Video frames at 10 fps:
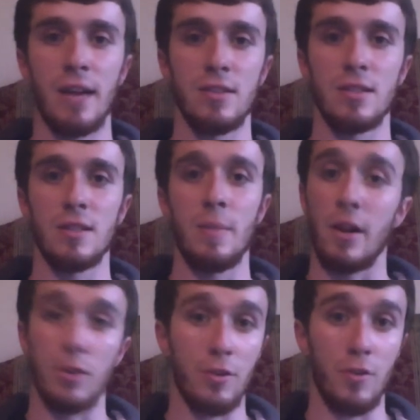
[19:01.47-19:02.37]
this is something
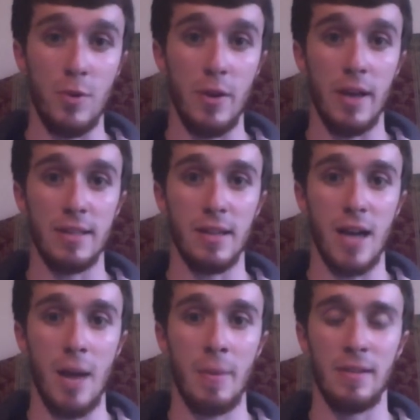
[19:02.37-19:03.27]
I learned from you guys in the
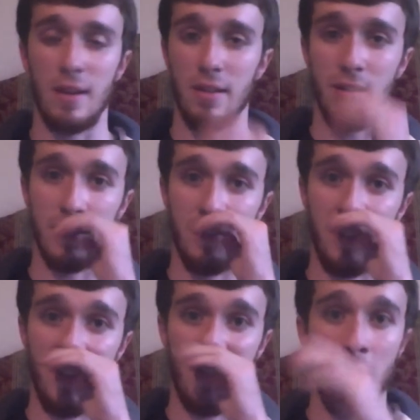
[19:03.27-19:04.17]
comments, and I think it's a
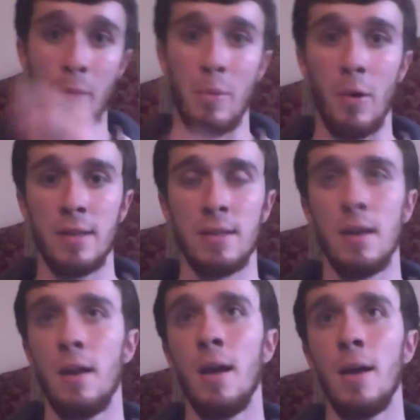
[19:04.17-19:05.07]
very valid point.
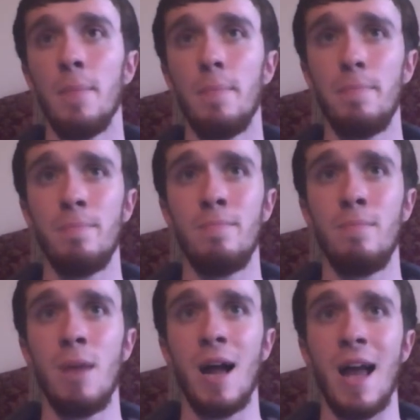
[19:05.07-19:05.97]

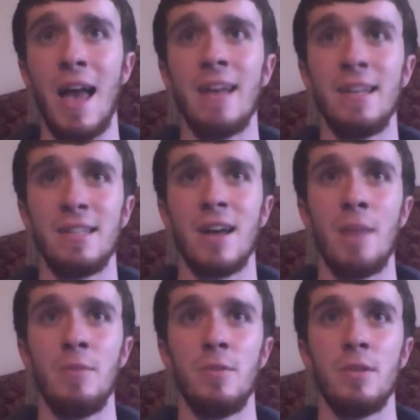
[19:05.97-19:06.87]

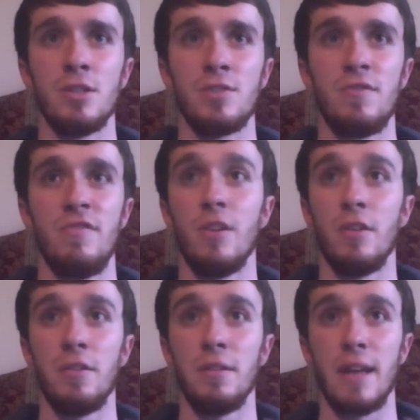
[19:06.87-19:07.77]
Anytime you can just
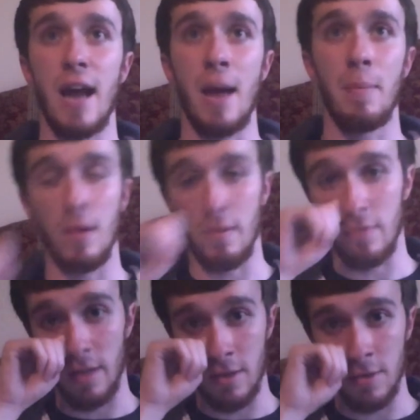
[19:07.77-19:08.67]
fill in the gap of
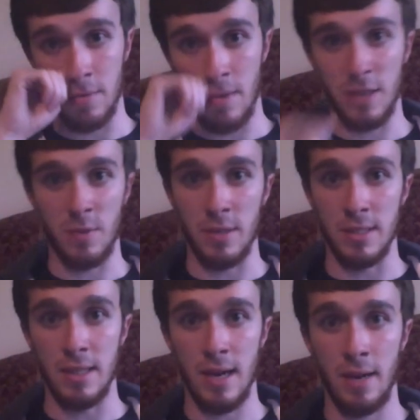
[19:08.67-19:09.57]
like your
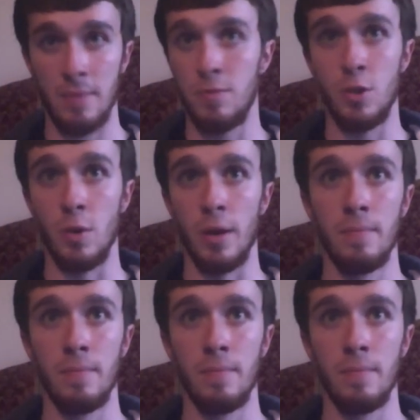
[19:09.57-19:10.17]
XYZ deck, do it.